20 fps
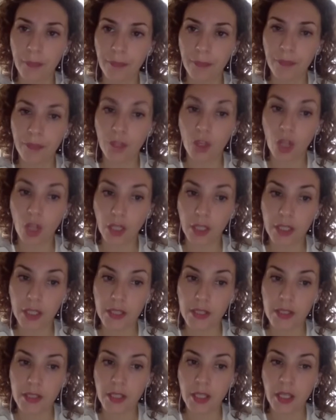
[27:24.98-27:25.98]

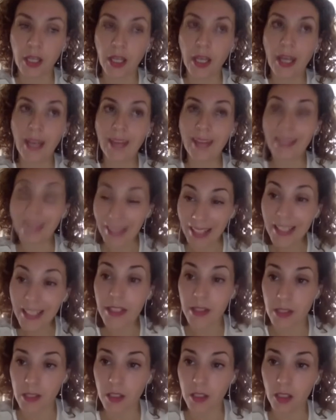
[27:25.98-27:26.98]
colleagues, and the
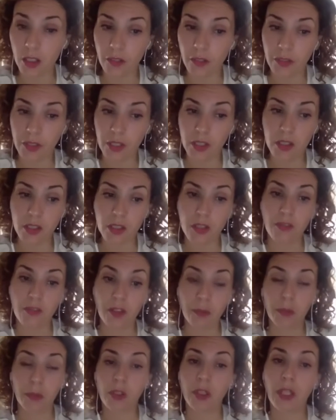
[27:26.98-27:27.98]
legacy of these
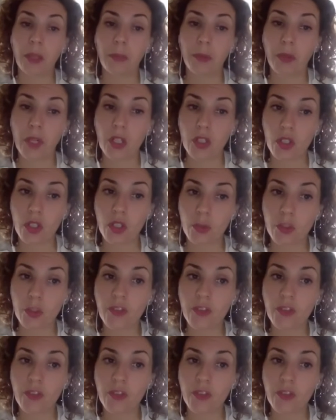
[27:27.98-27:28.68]
film collaborations,